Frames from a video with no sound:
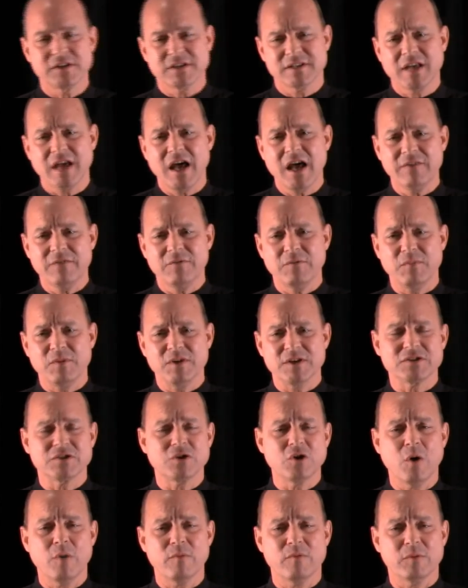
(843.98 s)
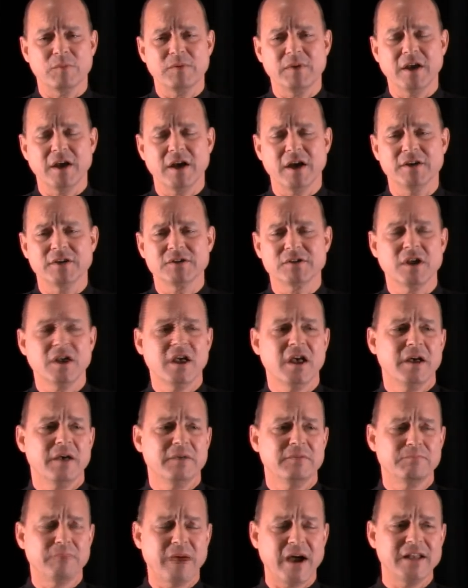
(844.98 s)
is kind of a misnomer because,
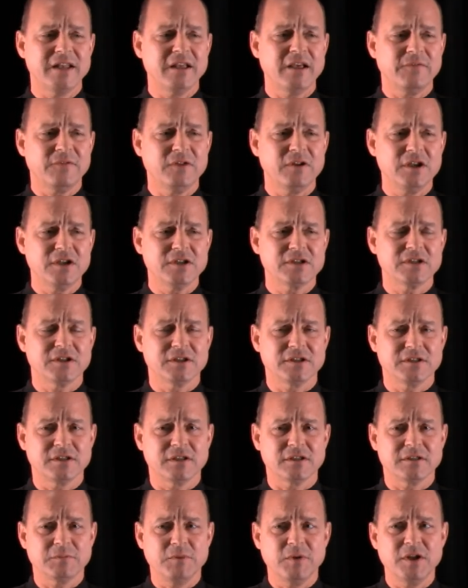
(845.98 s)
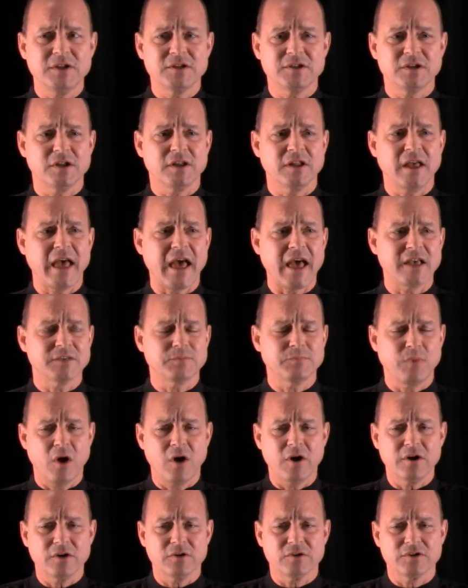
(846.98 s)
by definition, a suspension has
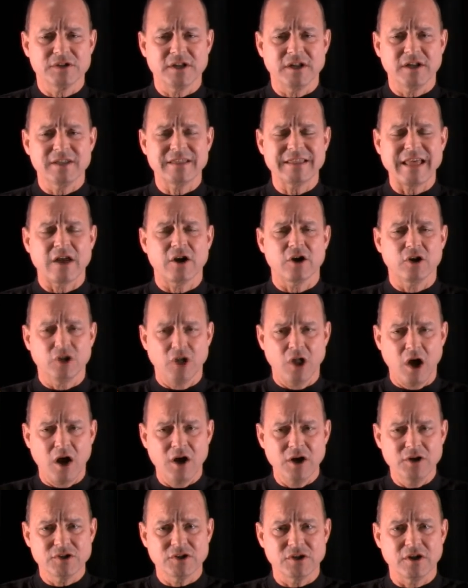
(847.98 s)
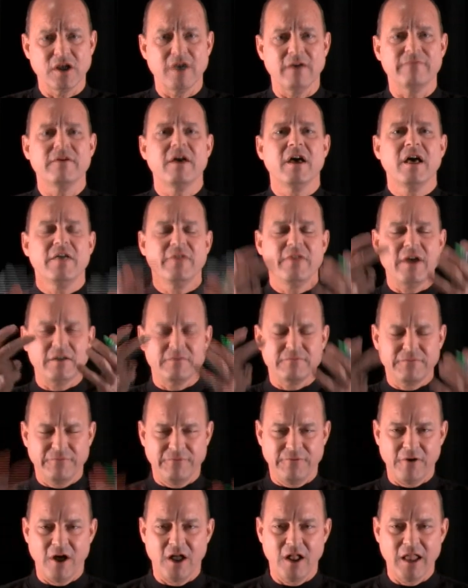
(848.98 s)
particles in it that are large enough that
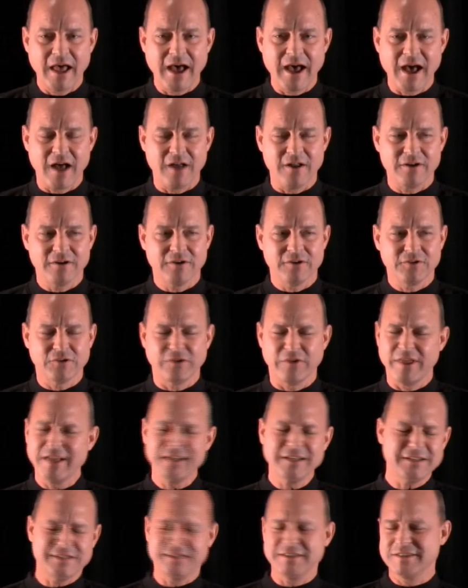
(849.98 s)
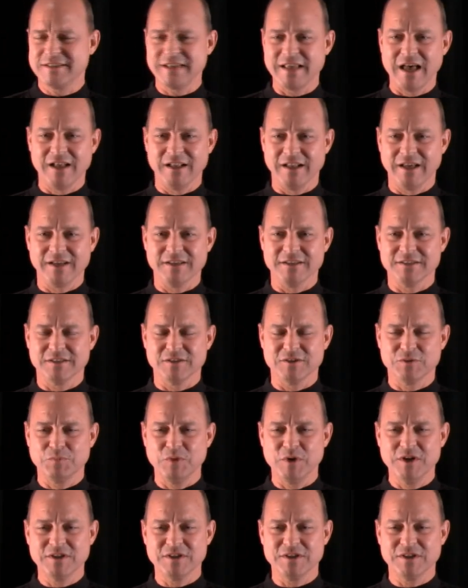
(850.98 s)
fall out. So that doesn't sound like a
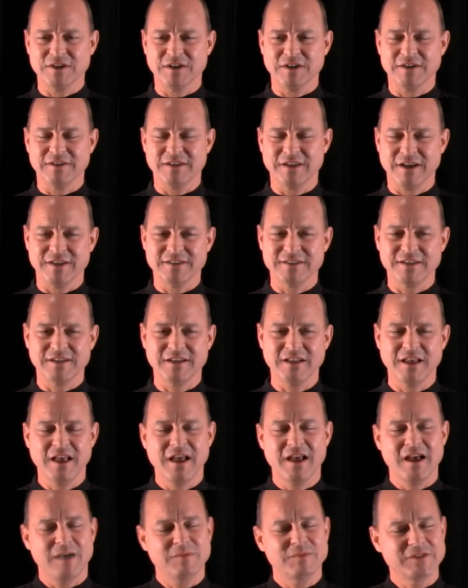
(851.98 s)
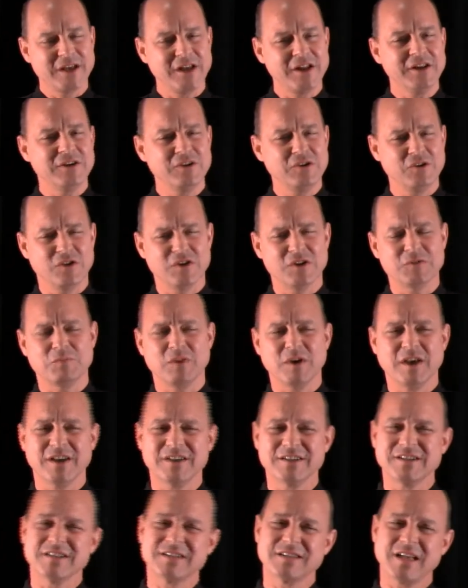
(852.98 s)
suspension, does it? I'm telling you this
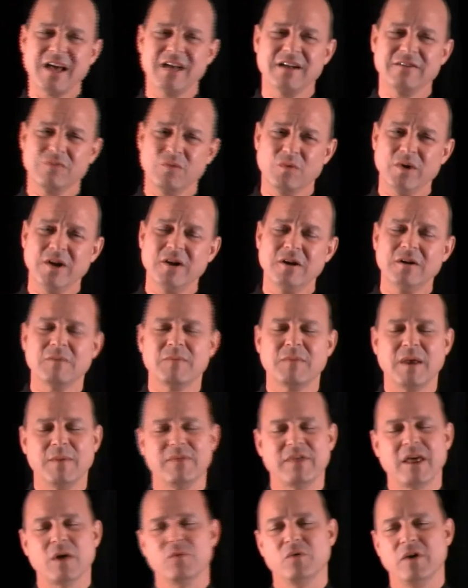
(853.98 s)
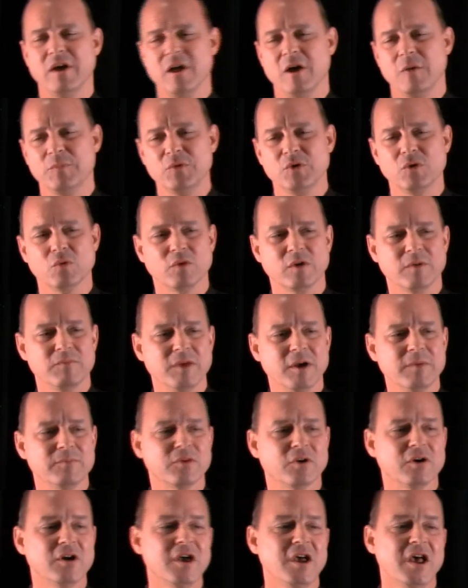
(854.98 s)
because it's kind of weird, and maybe that will help you
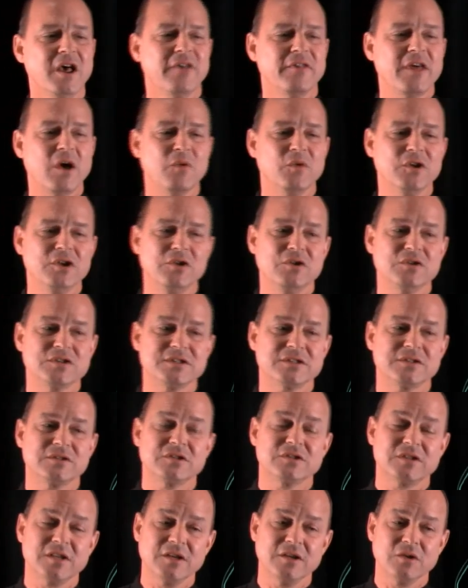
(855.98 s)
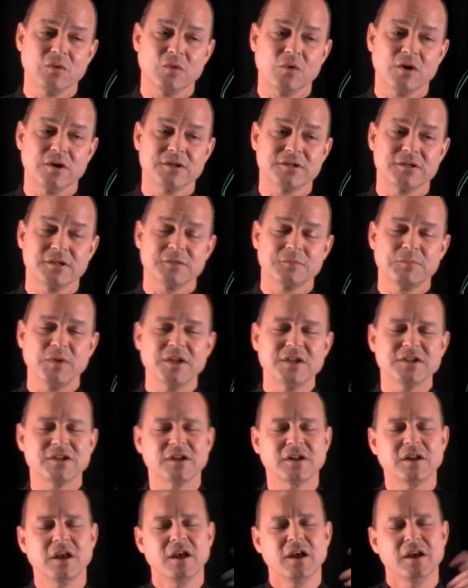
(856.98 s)
remember that when you see the word
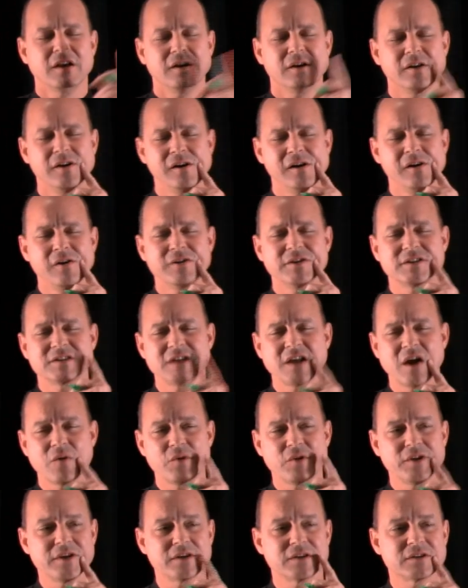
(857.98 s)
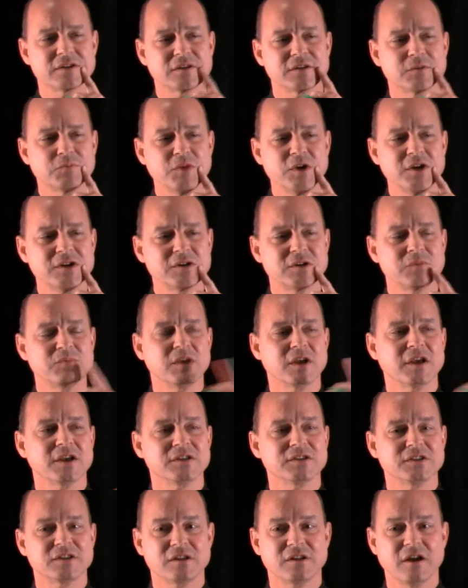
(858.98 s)
suspension, oh, it's not really a suspension
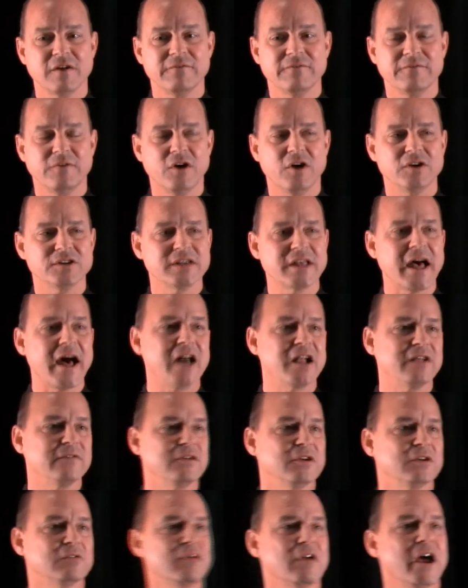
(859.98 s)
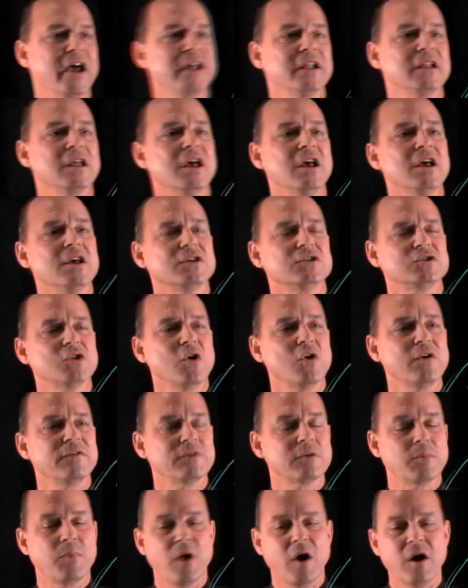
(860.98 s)
because stuff falls out of it, right? So
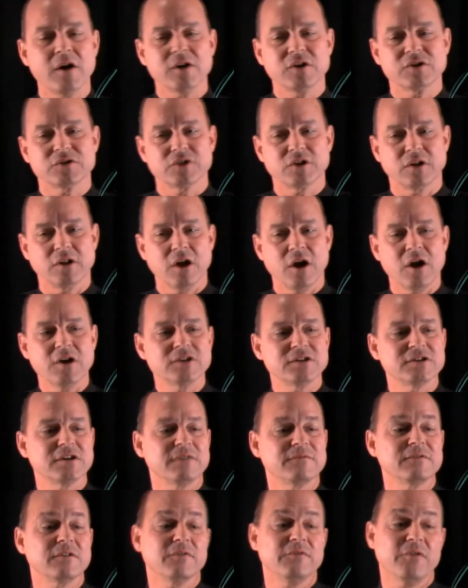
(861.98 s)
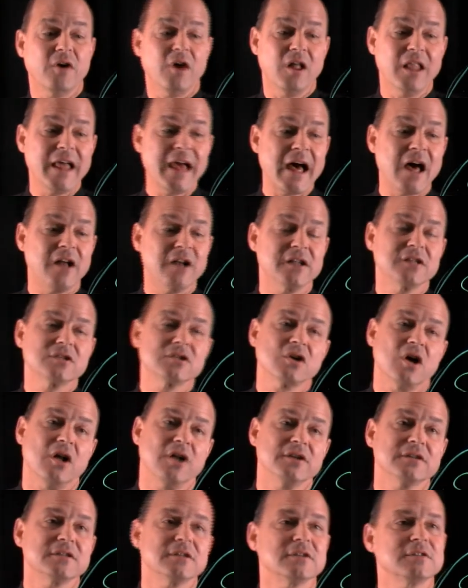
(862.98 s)
if the particles are large enough to fall out, it's
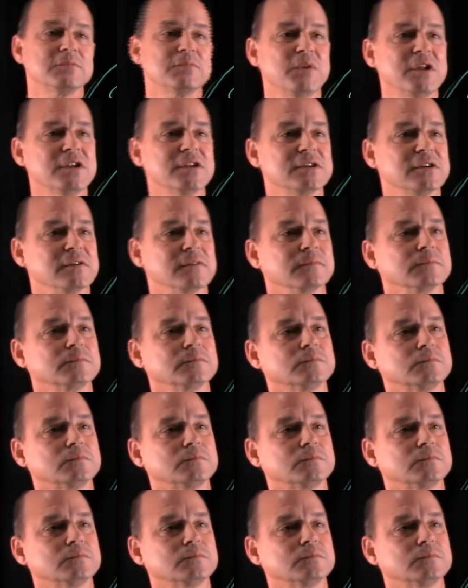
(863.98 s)
called a suspension.